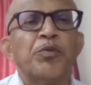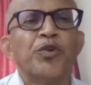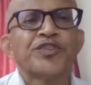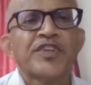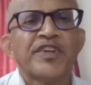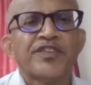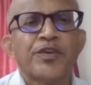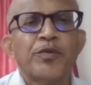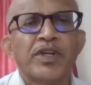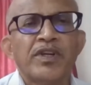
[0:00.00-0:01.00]

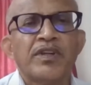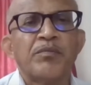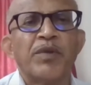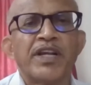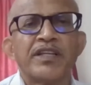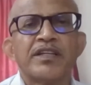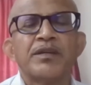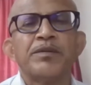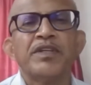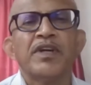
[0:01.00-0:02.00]
PostgreSQL,
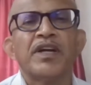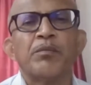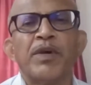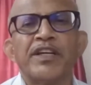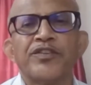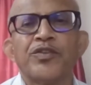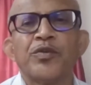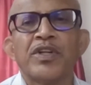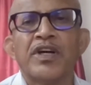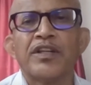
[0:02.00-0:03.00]
MariaDB, and
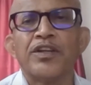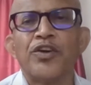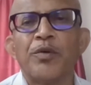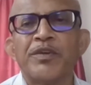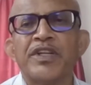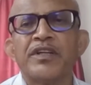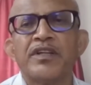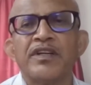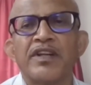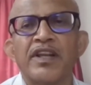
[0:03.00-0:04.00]
MySQL are the
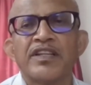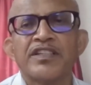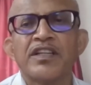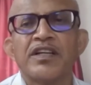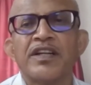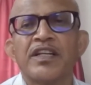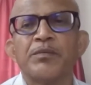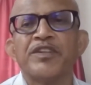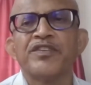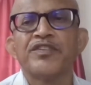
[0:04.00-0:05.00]
dominant relational
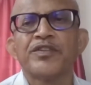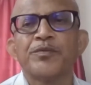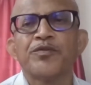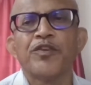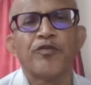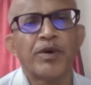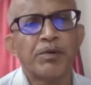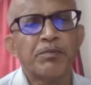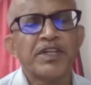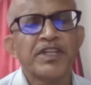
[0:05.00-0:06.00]
database systems for web
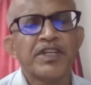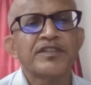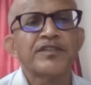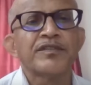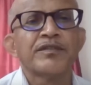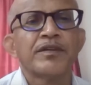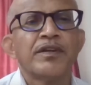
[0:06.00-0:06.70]
applications.